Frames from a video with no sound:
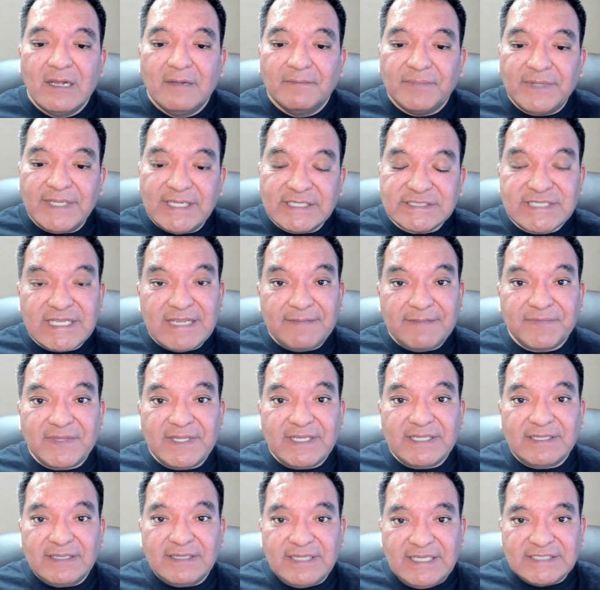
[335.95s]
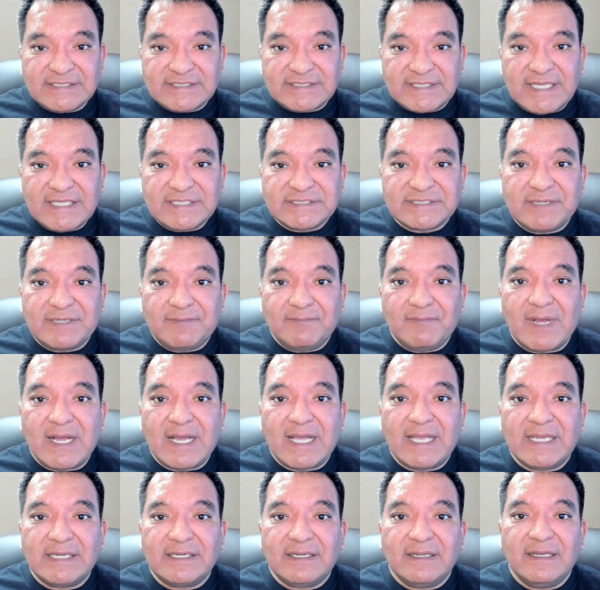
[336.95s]
Please keep these things in
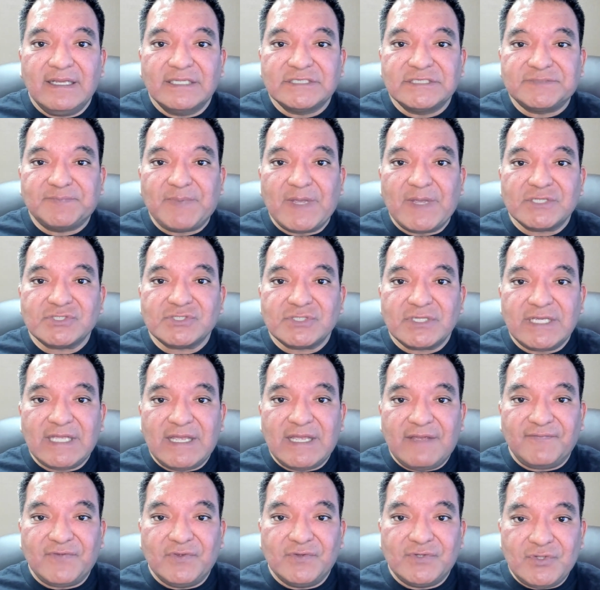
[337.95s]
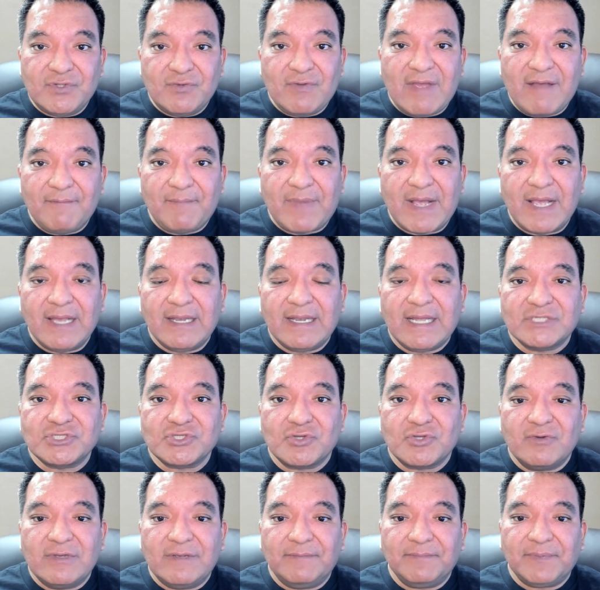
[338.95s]
mind, especially if you do have
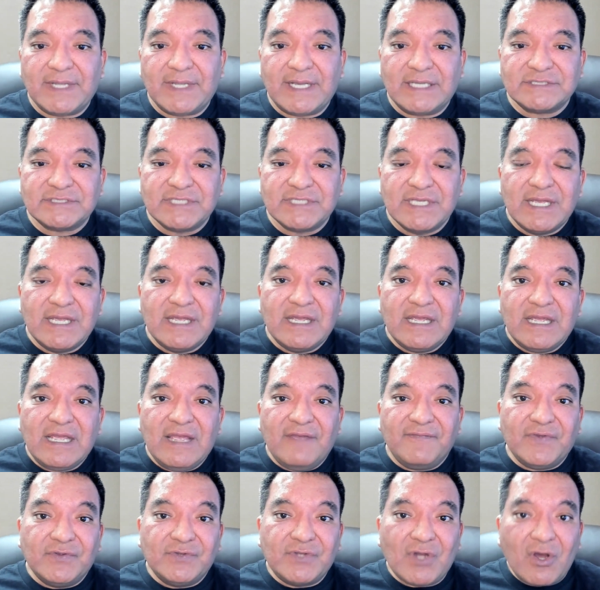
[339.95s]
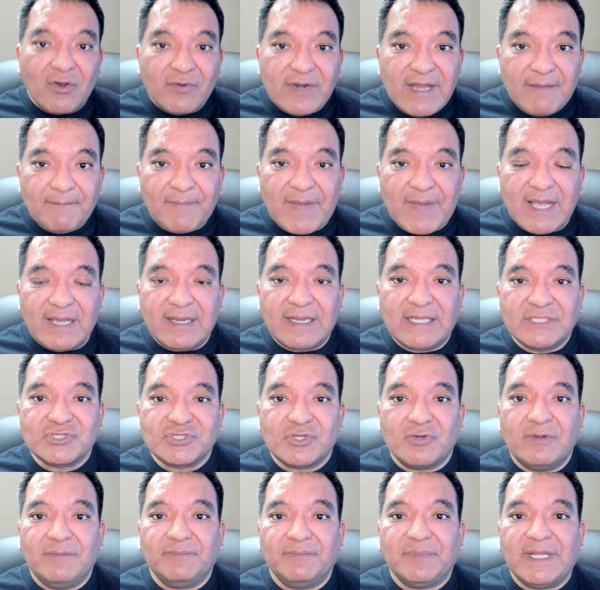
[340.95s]
biological implants. If you don't have
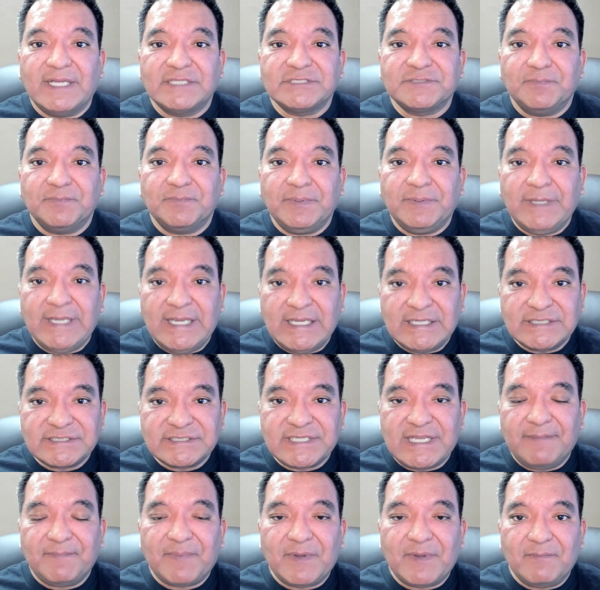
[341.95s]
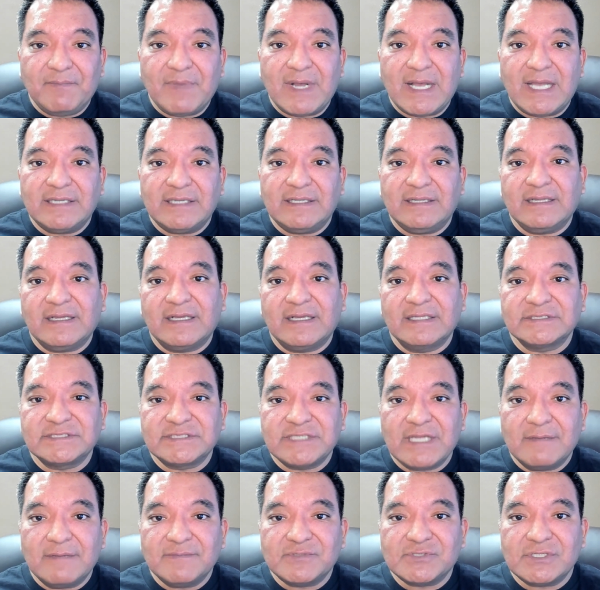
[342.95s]
biological implants, please keep in mind that the
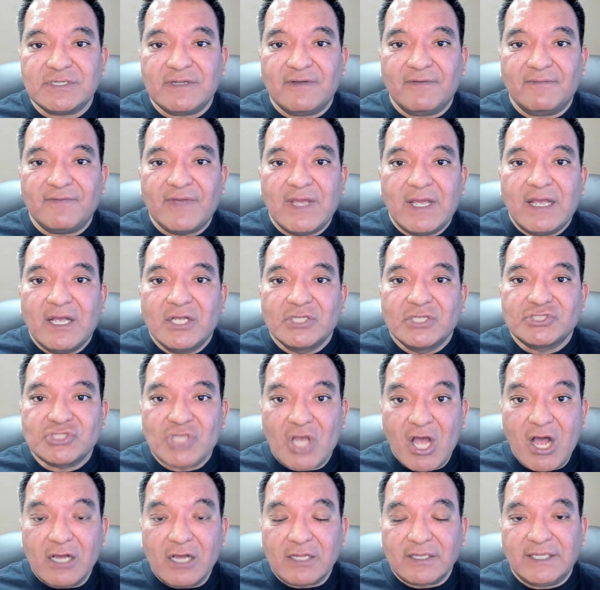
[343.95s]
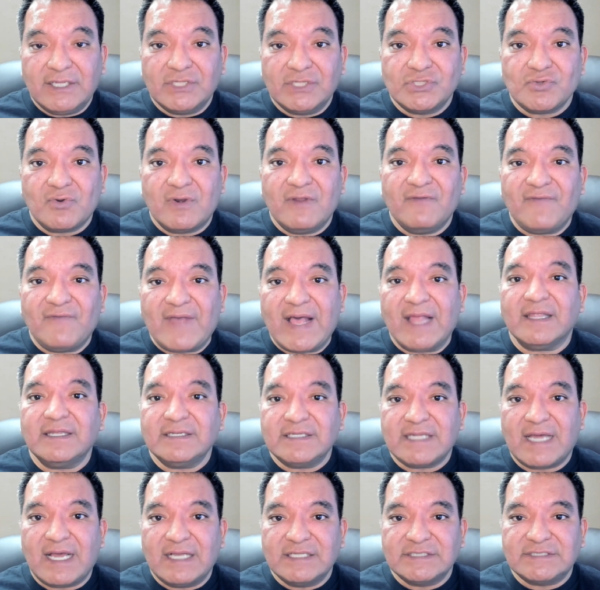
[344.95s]
consumption of chocolate during
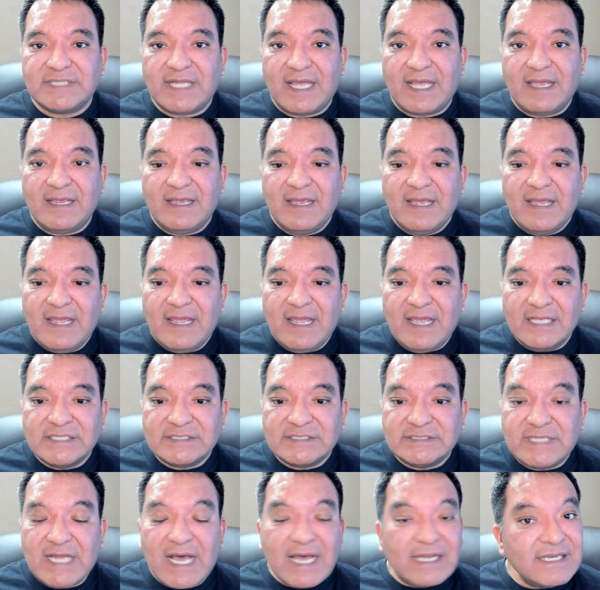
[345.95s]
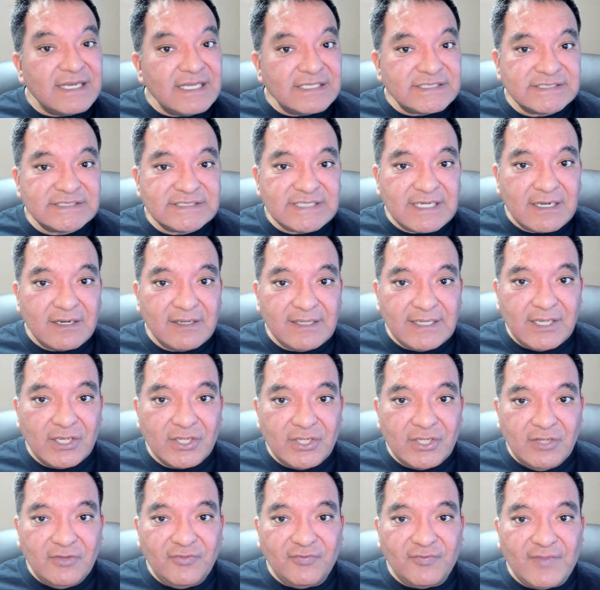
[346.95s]
Valentine's Day is not necessarily a
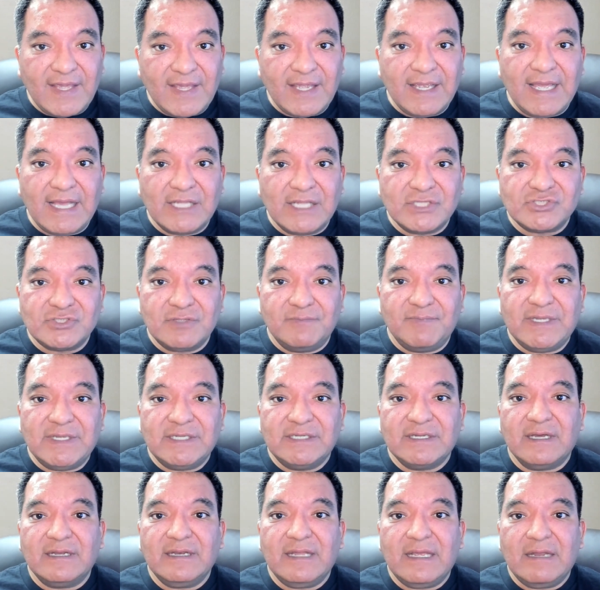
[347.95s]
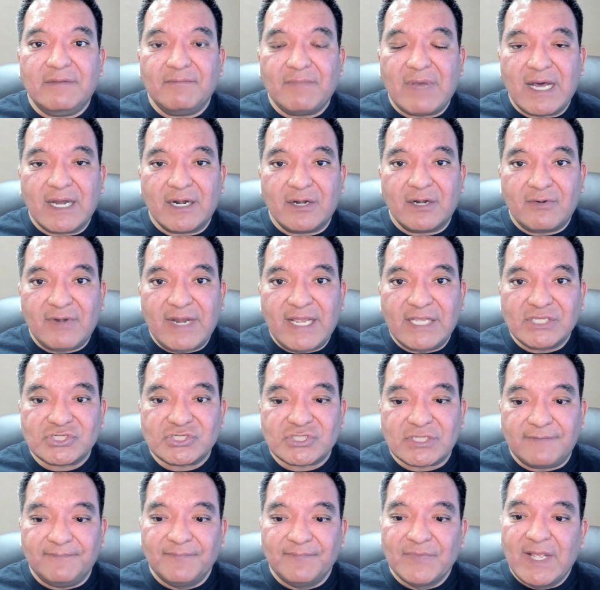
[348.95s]
good thing and should be done in
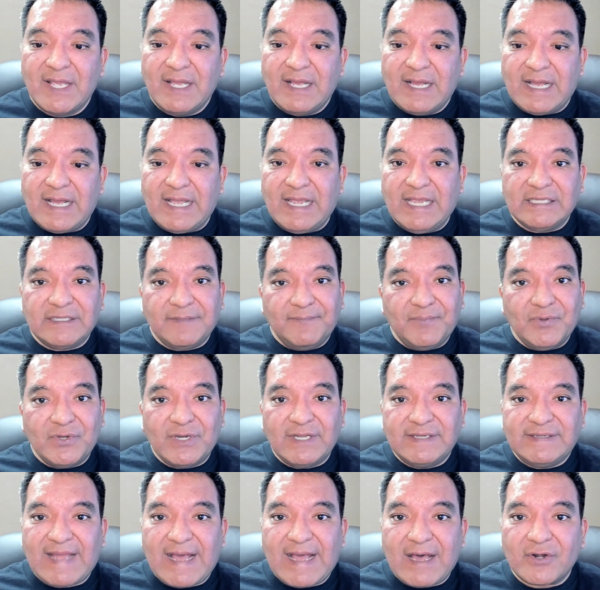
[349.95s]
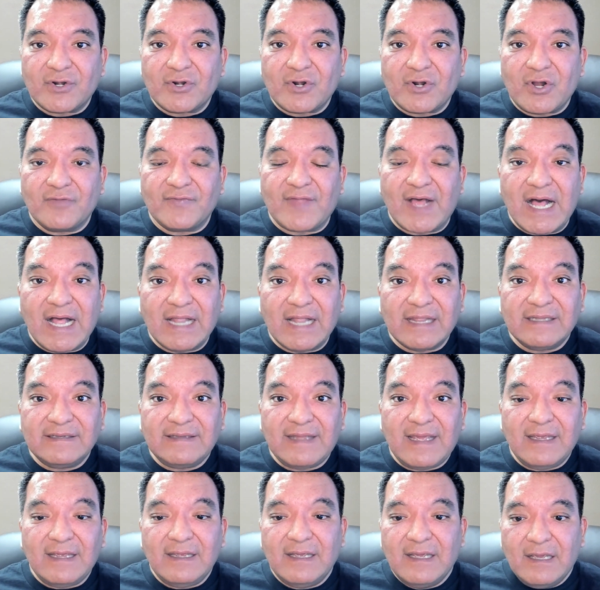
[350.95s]
moderation. I hate to put a downer on the
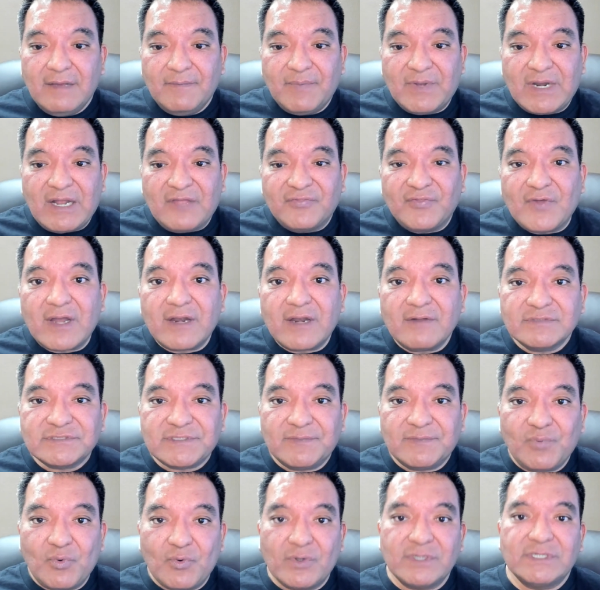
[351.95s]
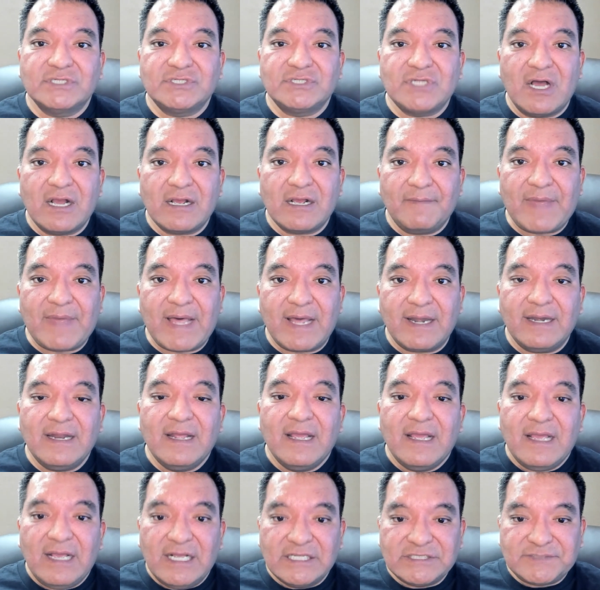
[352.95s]
holiday, but I thought it was important to talk about it,
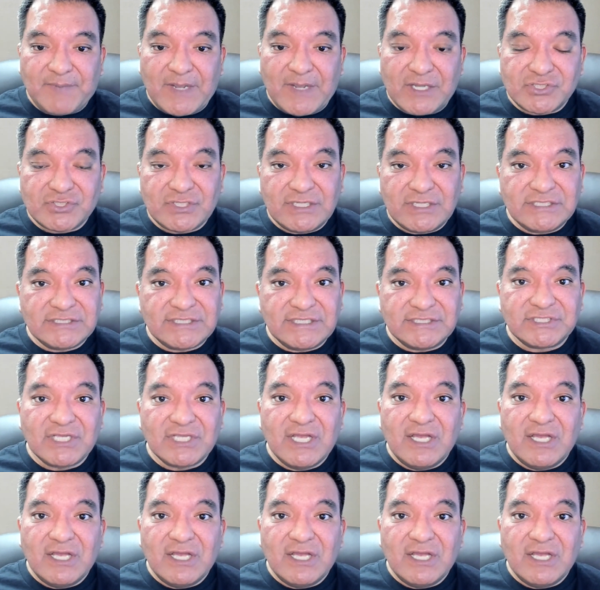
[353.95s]
especially since